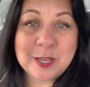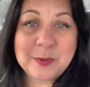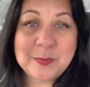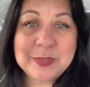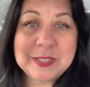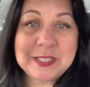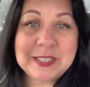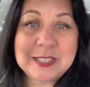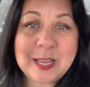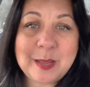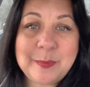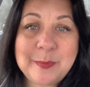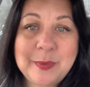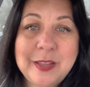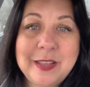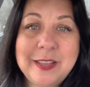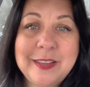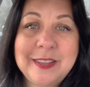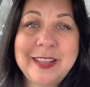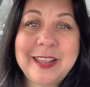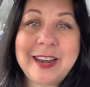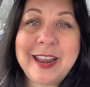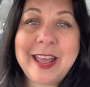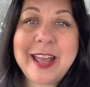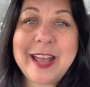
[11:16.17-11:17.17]
with someone
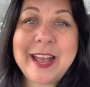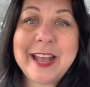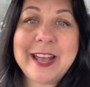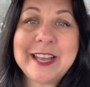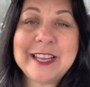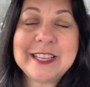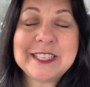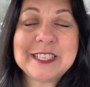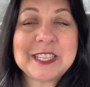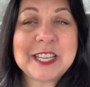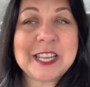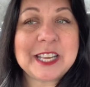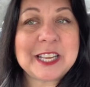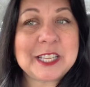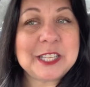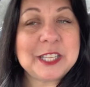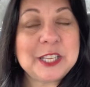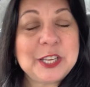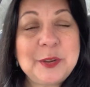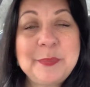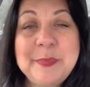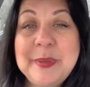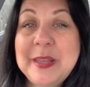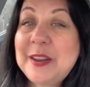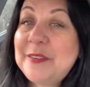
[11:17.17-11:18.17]
that has like a
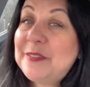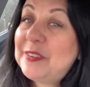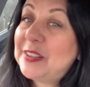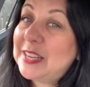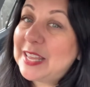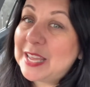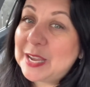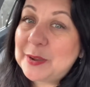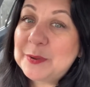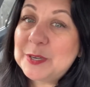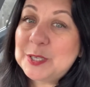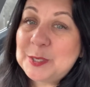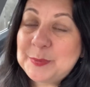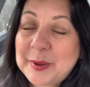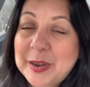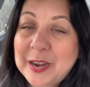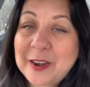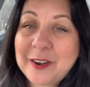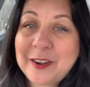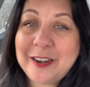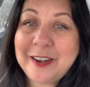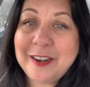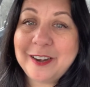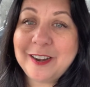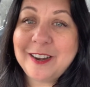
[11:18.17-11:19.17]
little bit of a language
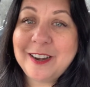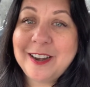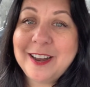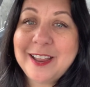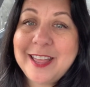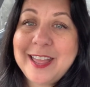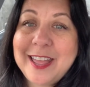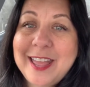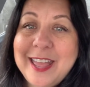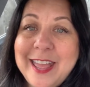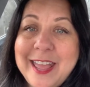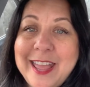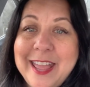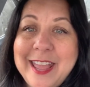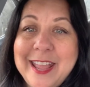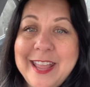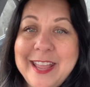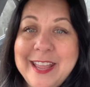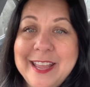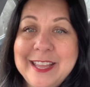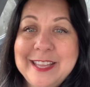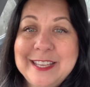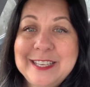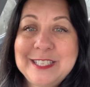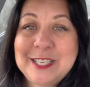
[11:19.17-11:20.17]
barrier
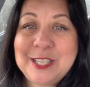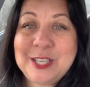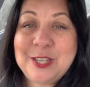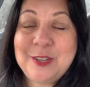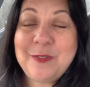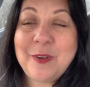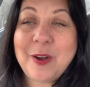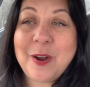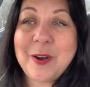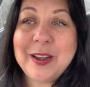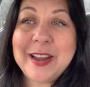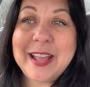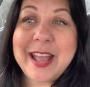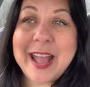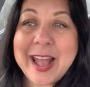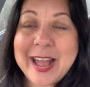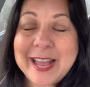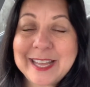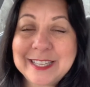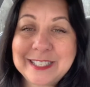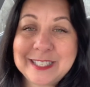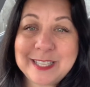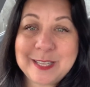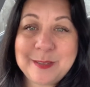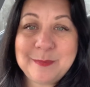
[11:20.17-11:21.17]
and you've already
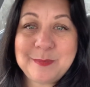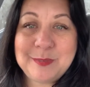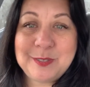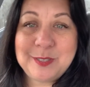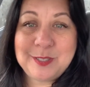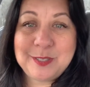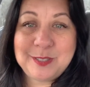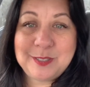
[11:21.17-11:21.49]
asked them